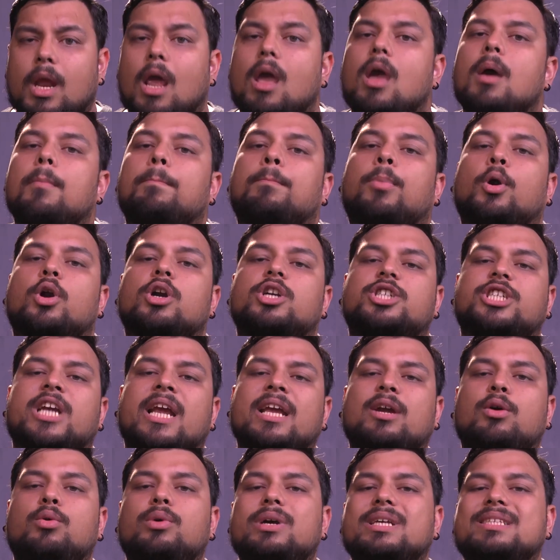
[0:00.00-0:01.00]

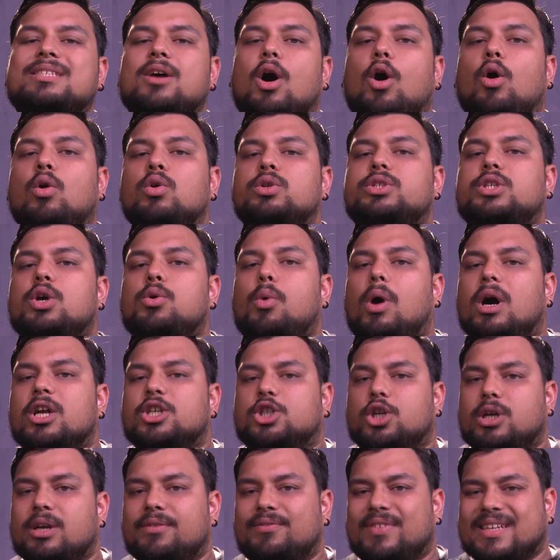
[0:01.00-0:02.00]
Poroshenko is also
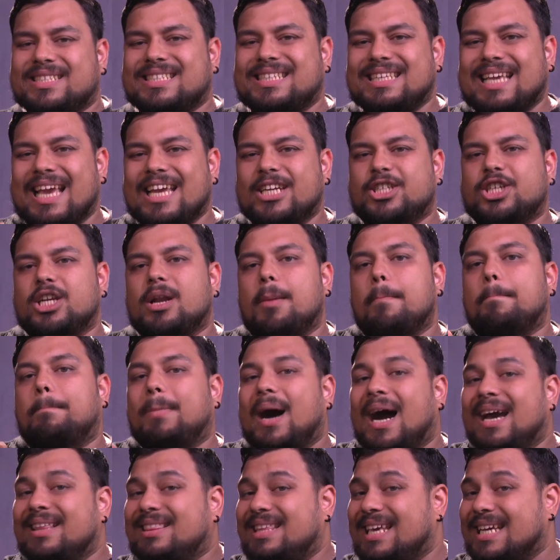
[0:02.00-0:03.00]
under investigation
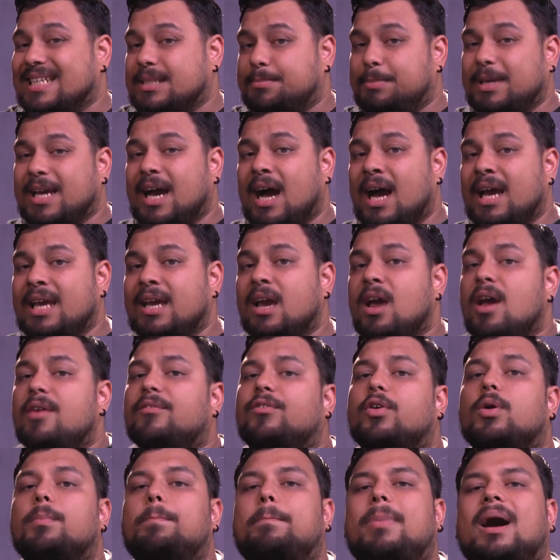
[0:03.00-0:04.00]
by the FBI
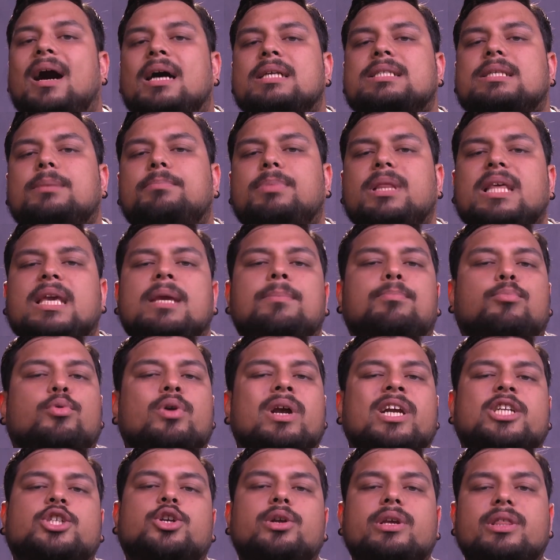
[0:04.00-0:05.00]
for possibly
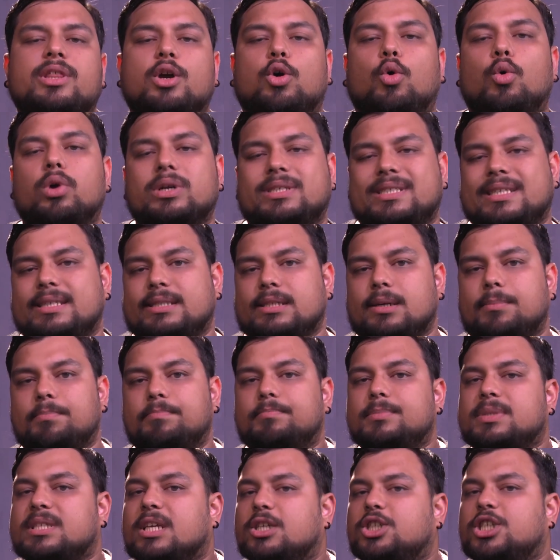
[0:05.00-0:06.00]
pressuring the court system,
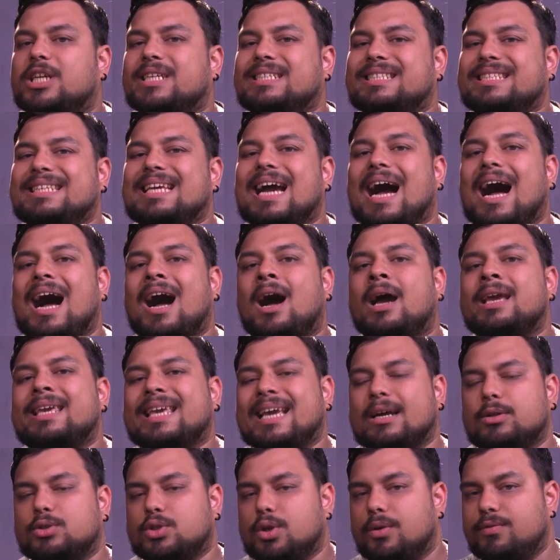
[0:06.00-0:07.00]
such as the High
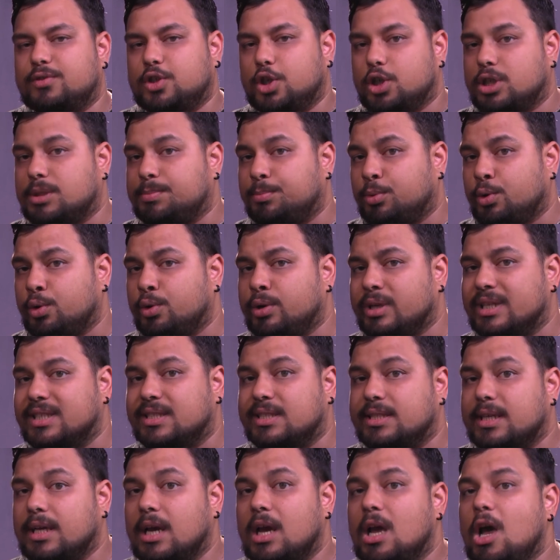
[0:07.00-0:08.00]
Council of
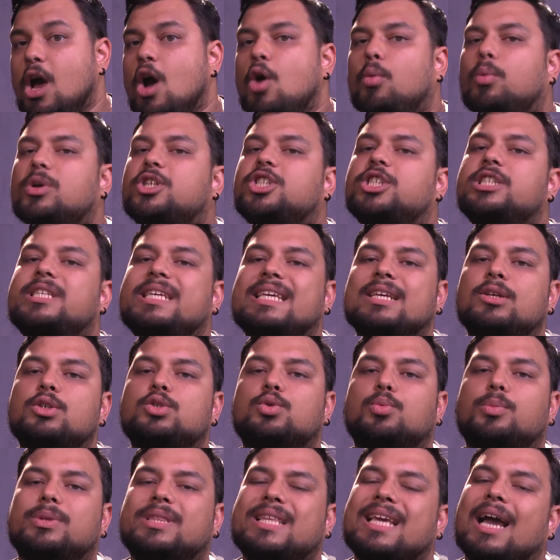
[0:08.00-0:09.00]
Jurisprudence, which deals
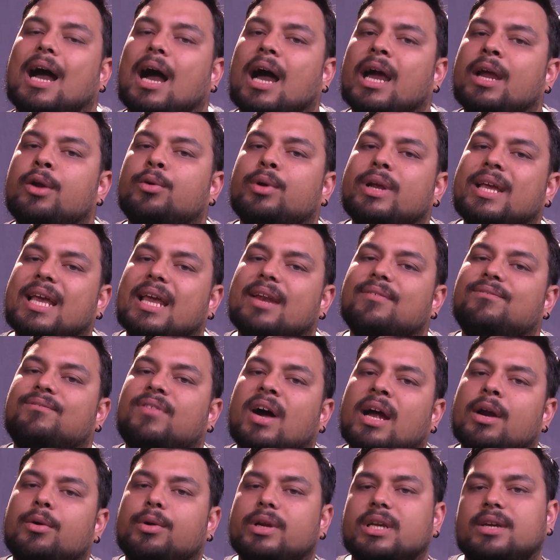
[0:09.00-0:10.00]
with the hiring and
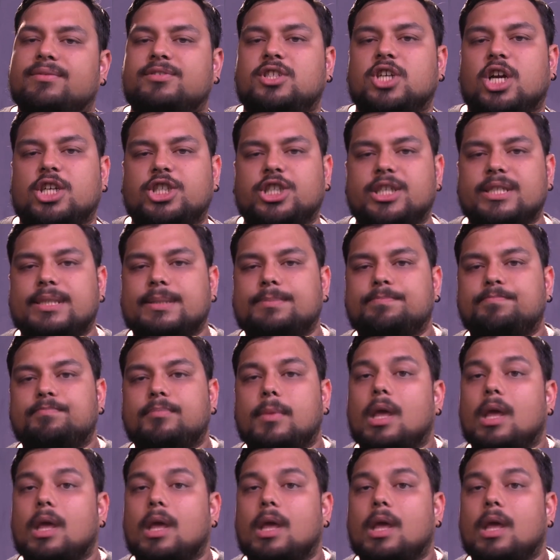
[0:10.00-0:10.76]
firing of judges.